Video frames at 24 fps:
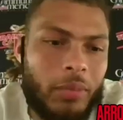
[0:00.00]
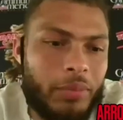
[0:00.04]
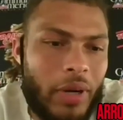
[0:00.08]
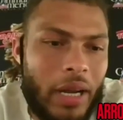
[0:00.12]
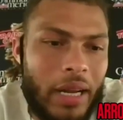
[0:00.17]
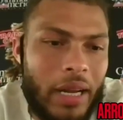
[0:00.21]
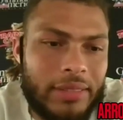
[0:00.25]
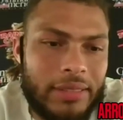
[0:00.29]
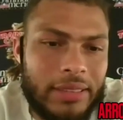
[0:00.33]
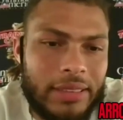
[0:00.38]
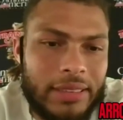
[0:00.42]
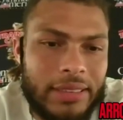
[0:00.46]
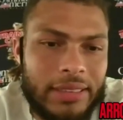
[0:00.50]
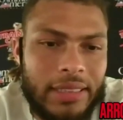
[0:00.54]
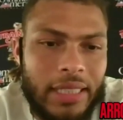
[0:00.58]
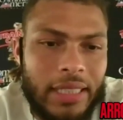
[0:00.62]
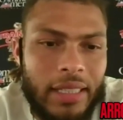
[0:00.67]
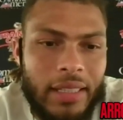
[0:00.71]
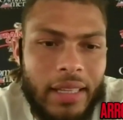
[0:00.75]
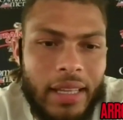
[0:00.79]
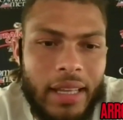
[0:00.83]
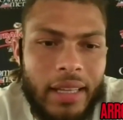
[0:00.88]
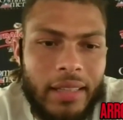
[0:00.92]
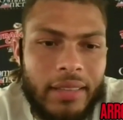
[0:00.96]
probably just say
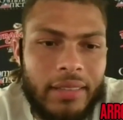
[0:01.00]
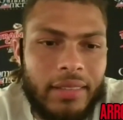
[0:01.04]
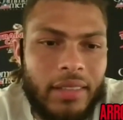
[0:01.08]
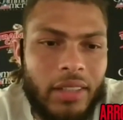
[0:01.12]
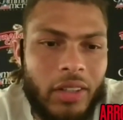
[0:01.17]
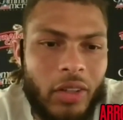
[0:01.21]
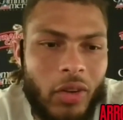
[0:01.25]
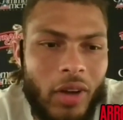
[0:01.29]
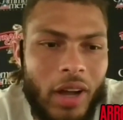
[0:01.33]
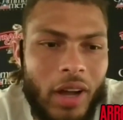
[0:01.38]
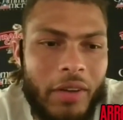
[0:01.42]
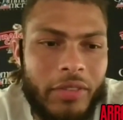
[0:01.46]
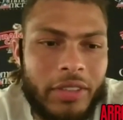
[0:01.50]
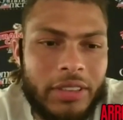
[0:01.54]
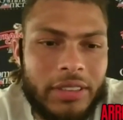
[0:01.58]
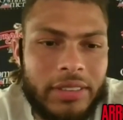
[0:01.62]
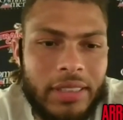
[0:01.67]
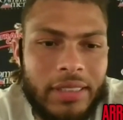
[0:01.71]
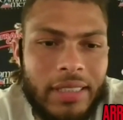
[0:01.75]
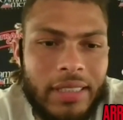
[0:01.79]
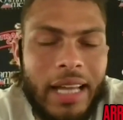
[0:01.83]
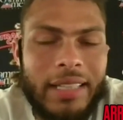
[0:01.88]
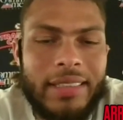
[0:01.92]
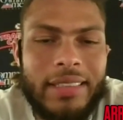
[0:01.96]
that you know, obviously
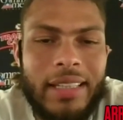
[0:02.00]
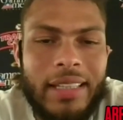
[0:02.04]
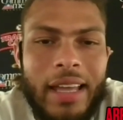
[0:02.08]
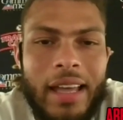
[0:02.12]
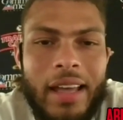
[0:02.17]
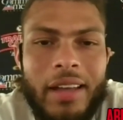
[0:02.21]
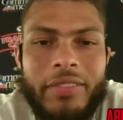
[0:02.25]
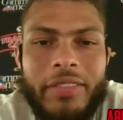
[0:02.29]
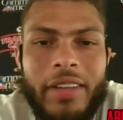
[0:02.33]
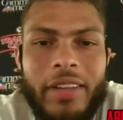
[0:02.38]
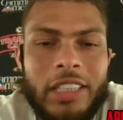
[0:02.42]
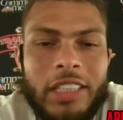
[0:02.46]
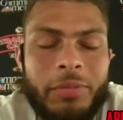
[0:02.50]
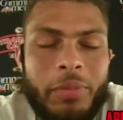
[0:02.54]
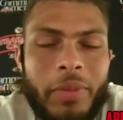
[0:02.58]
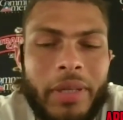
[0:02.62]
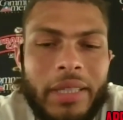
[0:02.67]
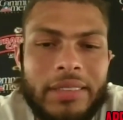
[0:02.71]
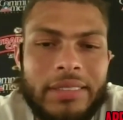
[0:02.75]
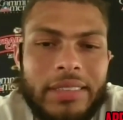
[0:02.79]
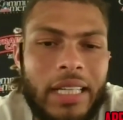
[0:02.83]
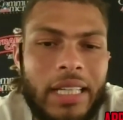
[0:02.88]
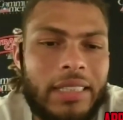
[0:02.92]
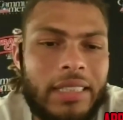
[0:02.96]
not to have
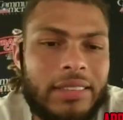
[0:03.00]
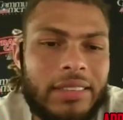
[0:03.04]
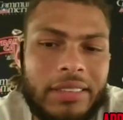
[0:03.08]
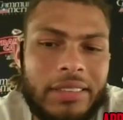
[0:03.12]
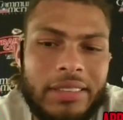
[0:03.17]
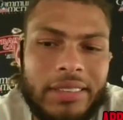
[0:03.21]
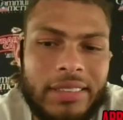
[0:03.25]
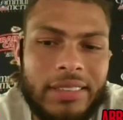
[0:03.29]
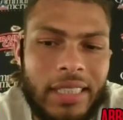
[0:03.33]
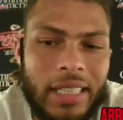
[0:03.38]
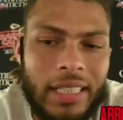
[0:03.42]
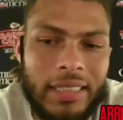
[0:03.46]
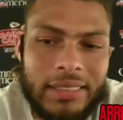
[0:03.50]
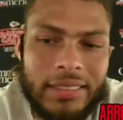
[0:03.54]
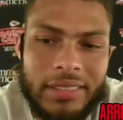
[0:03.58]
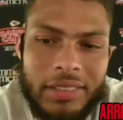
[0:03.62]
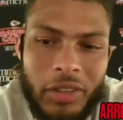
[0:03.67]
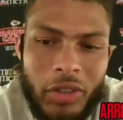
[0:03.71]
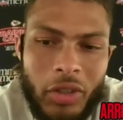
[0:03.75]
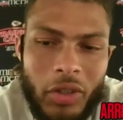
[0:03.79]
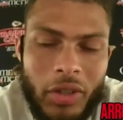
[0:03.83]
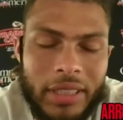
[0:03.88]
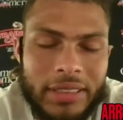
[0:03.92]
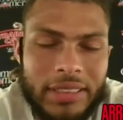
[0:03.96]
expectations as
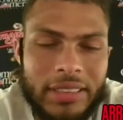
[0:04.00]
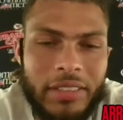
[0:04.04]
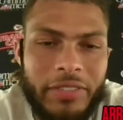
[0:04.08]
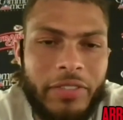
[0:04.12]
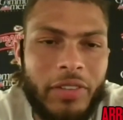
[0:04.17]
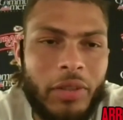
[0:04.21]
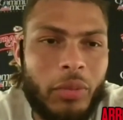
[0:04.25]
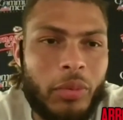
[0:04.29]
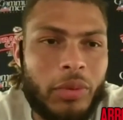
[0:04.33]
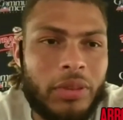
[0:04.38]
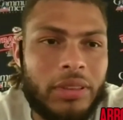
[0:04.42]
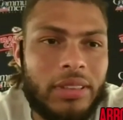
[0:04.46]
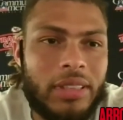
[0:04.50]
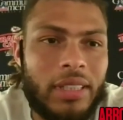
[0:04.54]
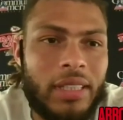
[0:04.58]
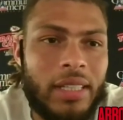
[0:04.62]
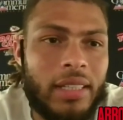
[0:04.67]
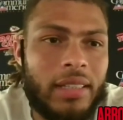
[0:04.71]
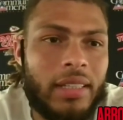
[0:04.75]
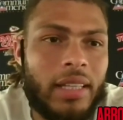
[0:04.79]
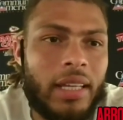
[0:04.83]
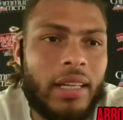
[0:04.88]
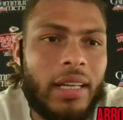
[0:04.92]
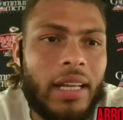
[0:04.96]
you know as if it was
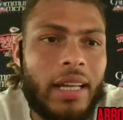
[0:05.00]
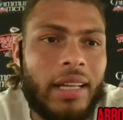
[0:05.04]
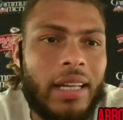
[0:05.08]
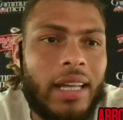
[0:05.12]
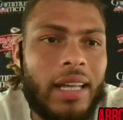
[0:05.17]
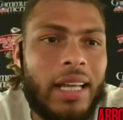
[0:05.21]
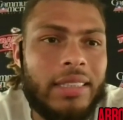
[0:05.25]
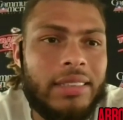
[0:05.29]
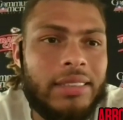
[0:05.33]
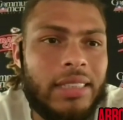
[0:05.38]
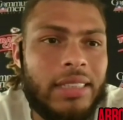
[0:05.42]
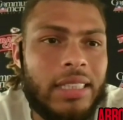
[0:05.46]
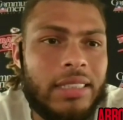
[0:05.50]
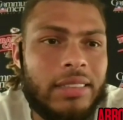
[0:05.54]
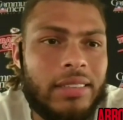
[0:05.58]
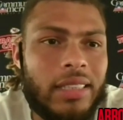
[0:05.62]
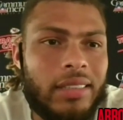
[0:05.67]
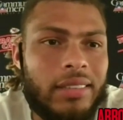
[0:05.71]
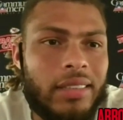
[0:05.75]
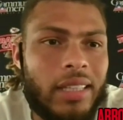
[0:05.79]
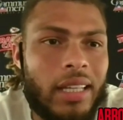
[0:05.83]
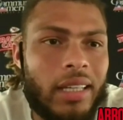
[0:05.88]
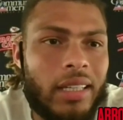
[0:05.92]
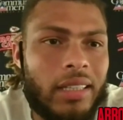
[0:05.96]
anything like last season. I
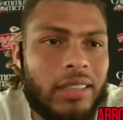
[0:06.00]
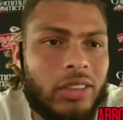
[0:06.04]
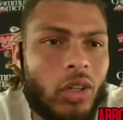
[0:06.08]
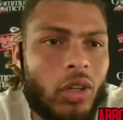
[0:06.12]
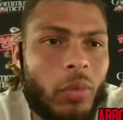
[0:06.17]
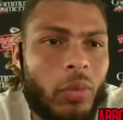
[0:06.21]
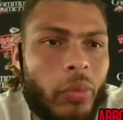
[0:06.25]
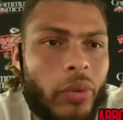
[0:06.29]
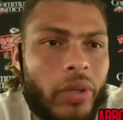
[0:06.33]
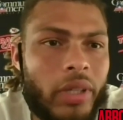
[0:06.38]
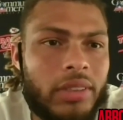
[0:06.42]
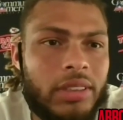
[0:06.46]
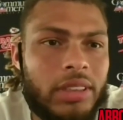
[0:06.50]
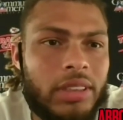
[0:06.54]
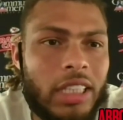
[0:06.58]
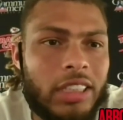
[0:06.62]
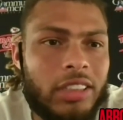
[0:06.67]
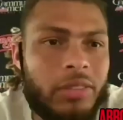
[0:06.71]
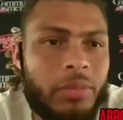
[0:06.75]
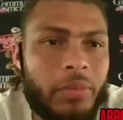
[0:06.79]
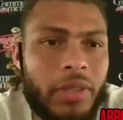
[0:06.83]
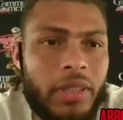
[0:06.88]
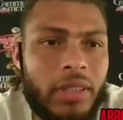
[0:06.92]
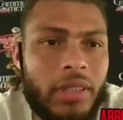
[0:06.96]
think it's going to be
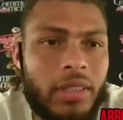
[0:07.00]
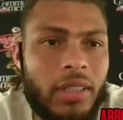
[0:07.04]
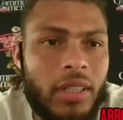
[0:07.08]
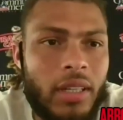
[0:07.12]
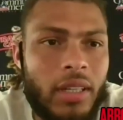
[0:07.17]
adjustment,